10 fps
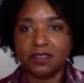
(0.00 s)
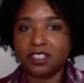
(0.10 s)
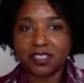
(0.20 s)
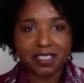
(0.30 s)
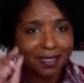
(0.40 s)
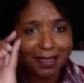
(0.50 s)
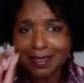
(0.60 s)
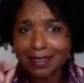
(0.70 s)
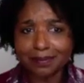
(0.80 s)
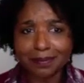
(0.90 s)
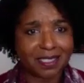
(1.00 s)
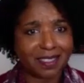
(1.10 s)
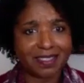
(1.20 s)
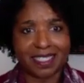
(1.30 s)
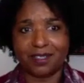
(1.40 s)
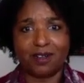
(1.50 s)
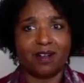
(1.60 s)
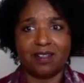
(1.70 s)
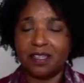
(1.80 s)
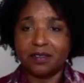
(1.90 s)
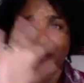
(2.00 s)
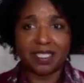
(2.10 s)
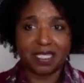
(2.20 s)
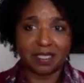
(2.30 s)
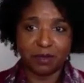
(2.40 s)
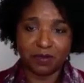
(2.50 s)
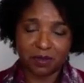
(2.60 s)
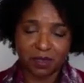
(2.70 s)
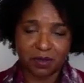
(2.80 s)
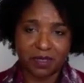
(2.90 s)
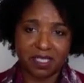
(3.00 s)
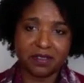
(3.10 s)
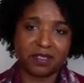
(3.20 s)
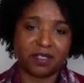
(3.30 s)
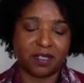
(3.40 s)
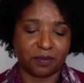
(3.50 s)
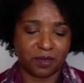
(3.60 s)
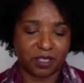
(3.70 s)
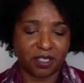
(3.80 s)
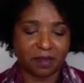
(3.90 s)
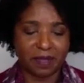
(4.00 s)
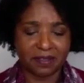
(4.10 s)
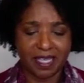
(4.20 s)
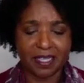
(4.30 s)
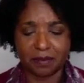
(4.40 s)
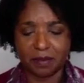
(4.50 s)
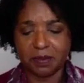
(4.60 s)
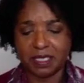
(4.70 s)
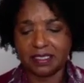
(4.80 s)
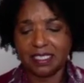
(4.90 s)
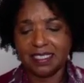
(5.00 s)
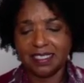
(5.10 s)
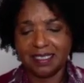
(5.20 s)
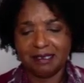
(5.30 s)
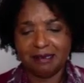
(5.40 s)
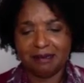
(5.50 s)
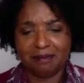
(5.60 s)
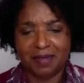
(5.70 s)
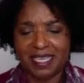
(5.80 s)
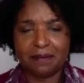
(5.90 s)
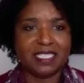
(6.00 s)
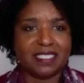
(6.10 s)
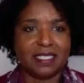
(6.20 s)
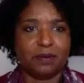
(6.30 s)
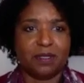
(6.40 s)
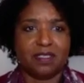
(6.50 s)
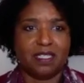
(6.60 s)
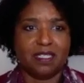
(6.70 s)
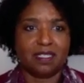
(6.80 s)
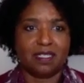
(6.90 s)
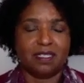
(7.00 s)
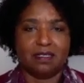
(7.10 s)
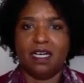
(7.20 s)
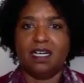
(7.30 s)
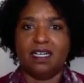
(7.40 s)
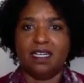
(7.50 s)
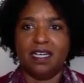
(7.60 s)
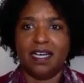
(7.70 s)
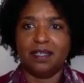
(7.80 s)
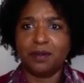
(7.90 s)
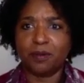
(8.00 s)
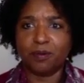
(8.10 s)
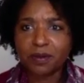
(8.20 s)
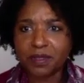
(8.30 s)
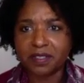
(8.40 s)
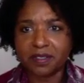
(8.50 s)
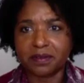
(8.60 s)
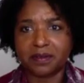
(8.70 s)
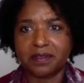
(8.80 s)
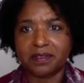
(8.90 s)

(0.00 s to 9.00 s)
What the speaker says: just a little bit on that call. Otherwise, I'd move them to another call, and we'll talk about that in a moment. But they might say, well, how do I work with you?